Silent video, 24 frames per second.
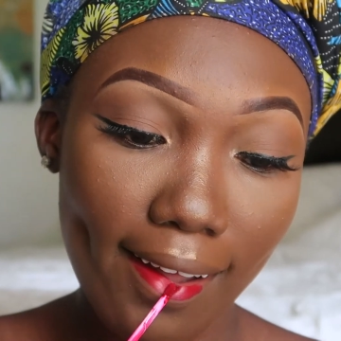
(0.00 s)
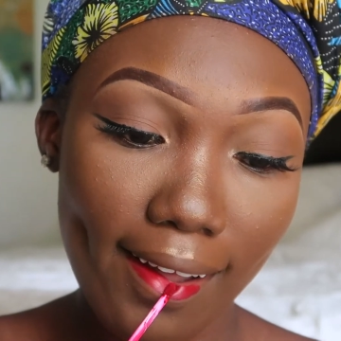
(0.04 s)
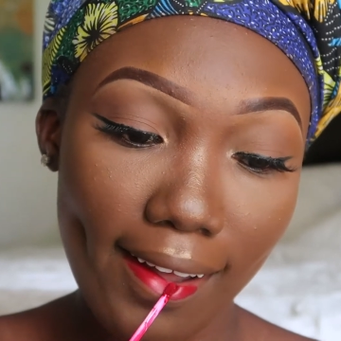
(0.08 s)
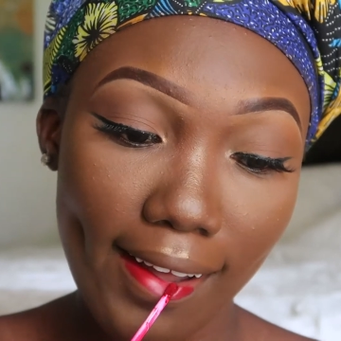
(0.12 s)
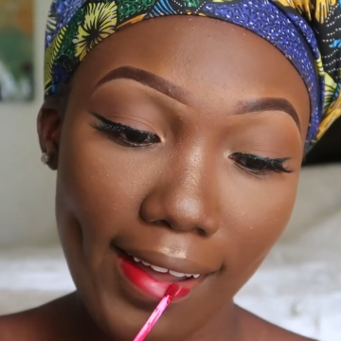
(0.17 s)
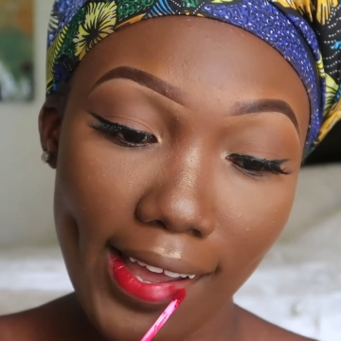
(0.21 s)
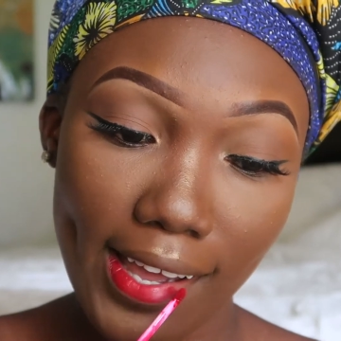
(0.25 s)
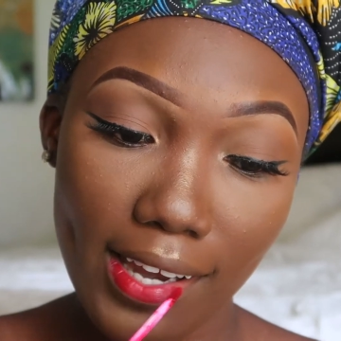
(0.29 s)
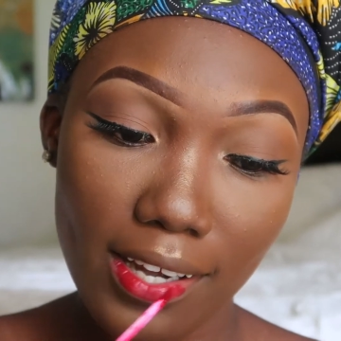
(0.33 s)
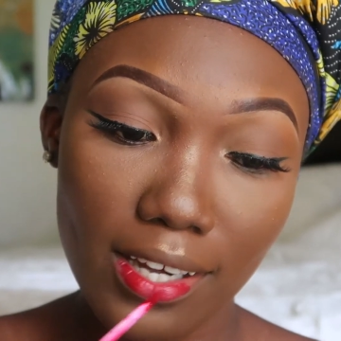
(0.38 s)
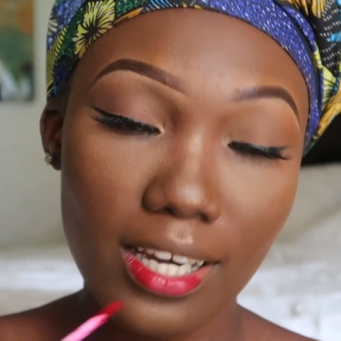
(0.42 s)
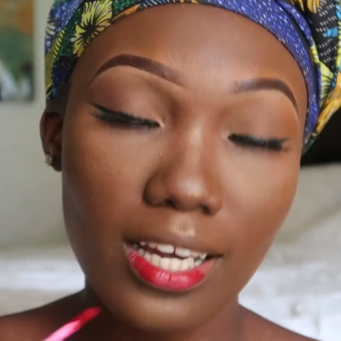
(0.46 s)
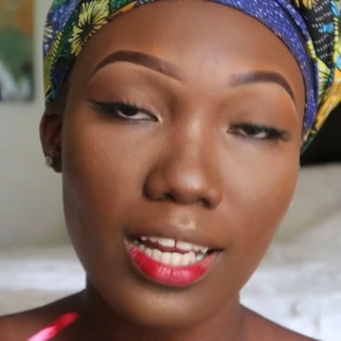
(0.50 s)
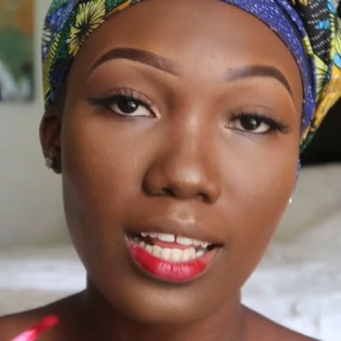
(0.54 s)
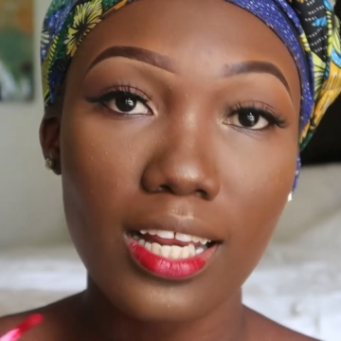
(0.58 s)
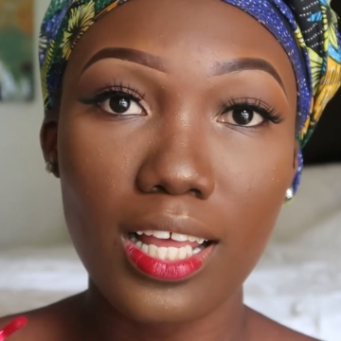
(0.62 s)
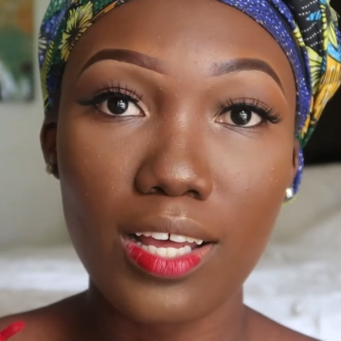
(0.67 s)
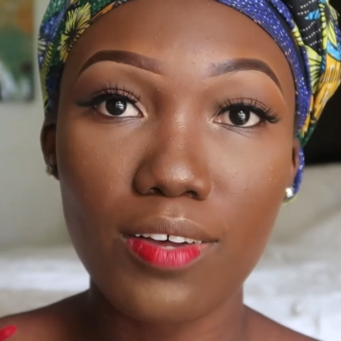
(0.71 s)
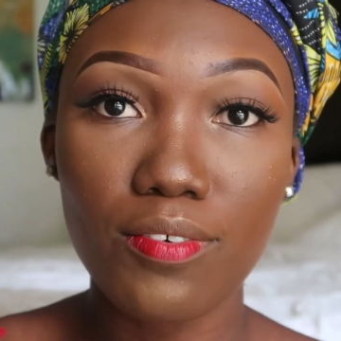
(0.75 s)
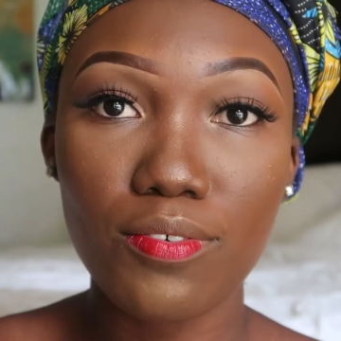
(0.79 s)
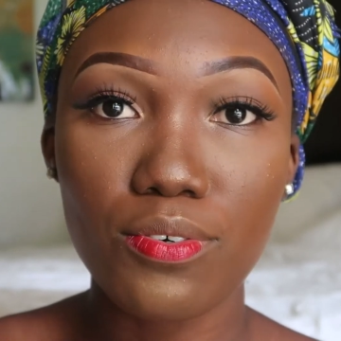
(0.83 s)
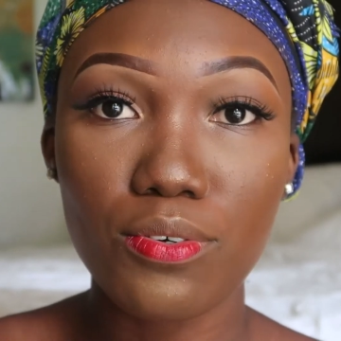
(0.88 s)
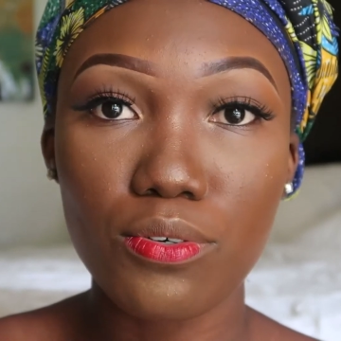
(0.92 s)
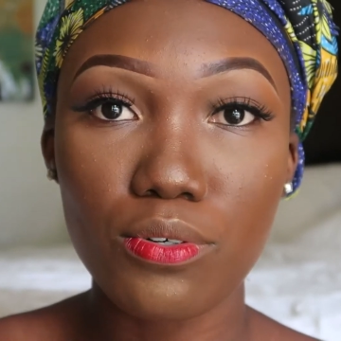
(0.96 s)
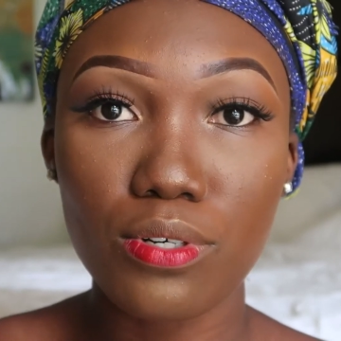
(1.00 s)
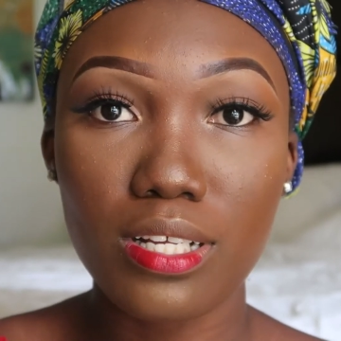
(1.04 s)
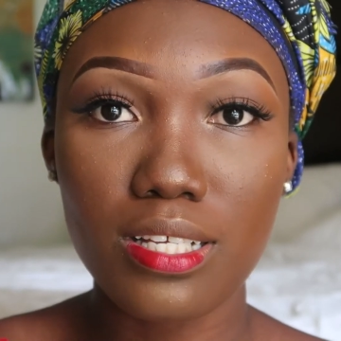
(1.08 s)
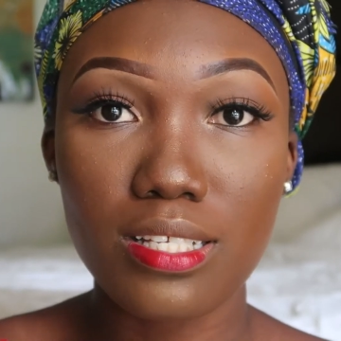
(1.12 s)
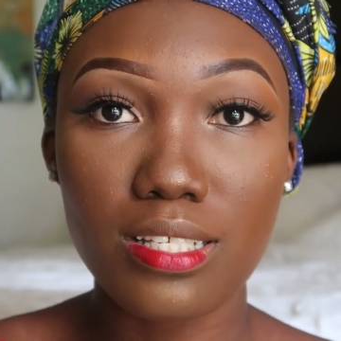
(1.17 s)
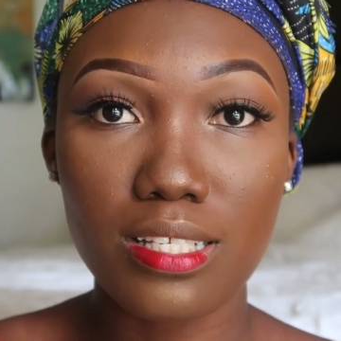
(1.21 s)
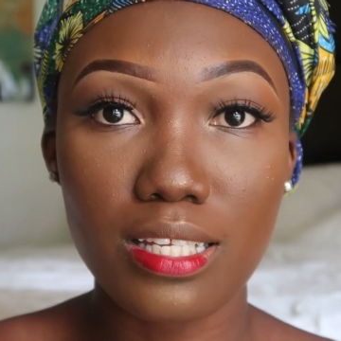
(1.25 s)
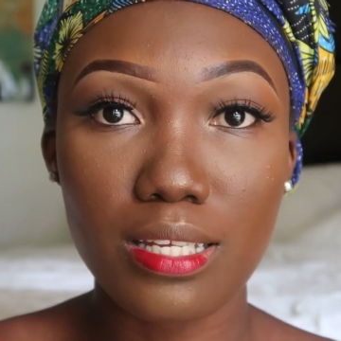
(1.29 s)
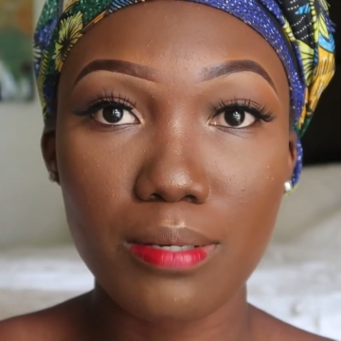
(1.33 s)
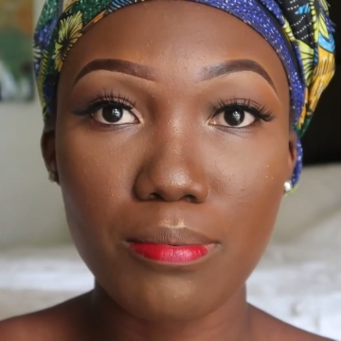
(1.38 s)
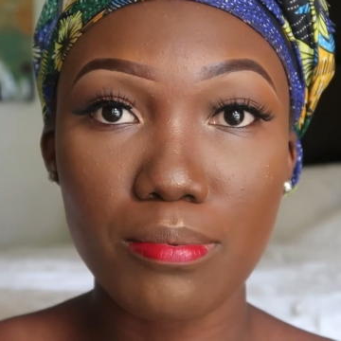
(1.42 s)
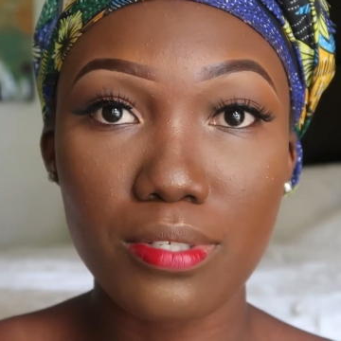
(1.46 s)
I really love Huda's
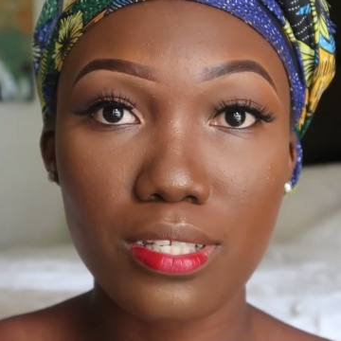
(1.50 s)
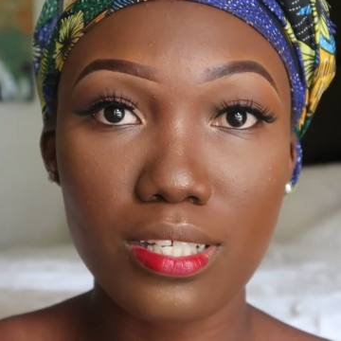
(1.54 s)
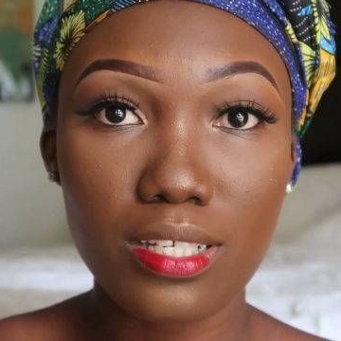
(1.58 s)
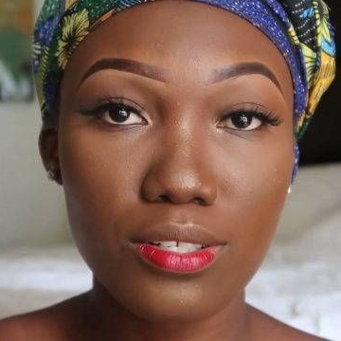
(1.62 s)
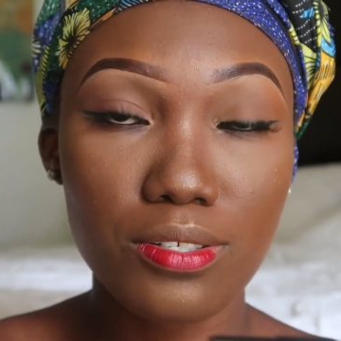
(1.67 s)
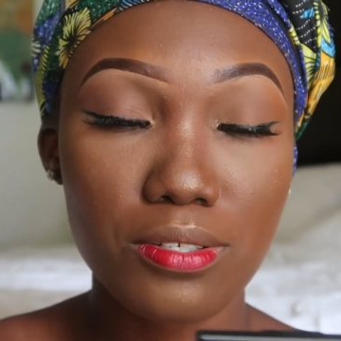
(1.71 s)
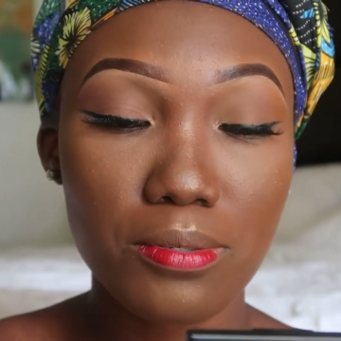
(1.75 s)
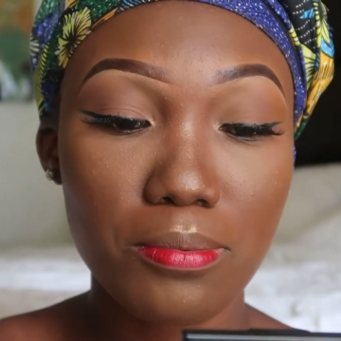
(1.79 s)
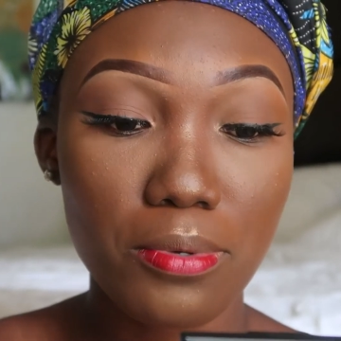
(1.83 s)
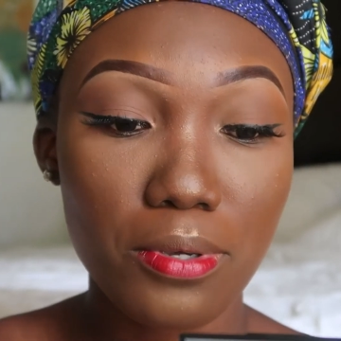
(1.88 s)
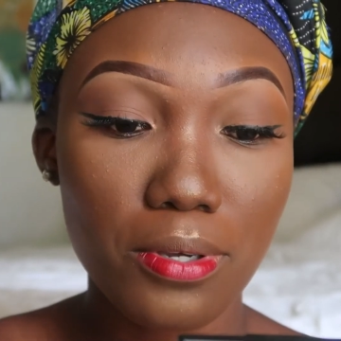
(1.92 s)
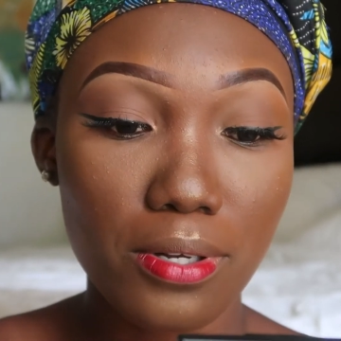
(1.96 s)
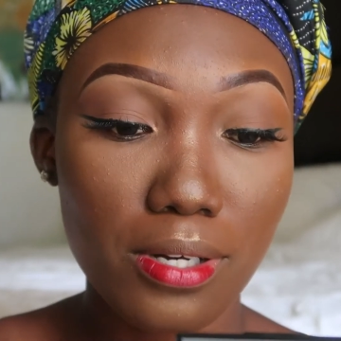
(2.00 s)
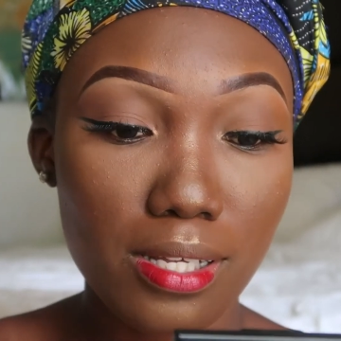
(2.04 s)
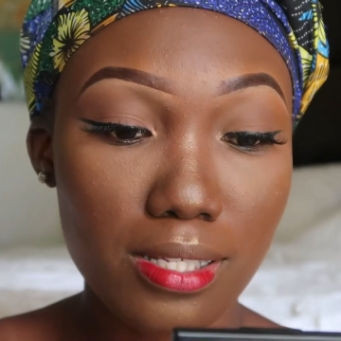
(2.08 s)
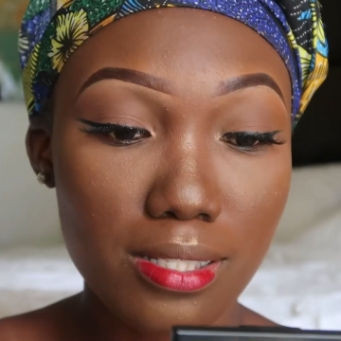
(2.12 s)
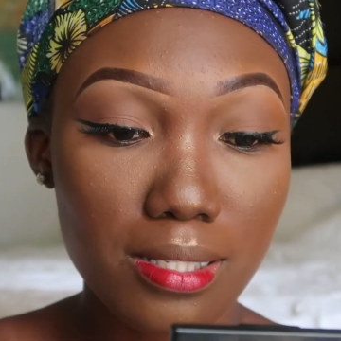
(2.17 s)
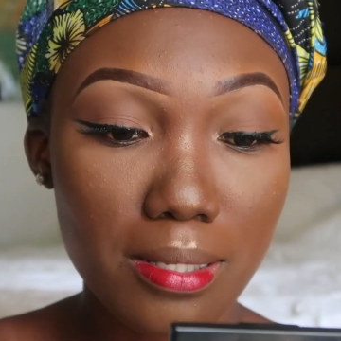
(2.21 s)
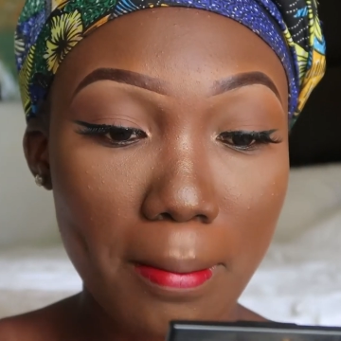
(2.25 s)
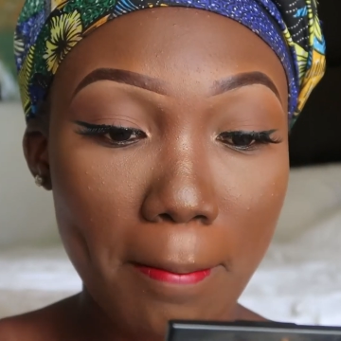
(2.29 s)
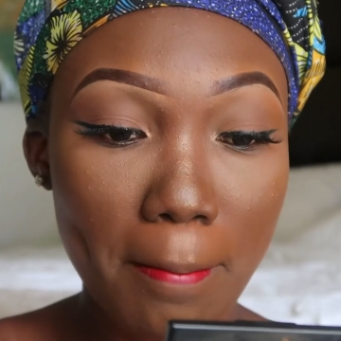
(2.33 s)
lipstick, to be honest.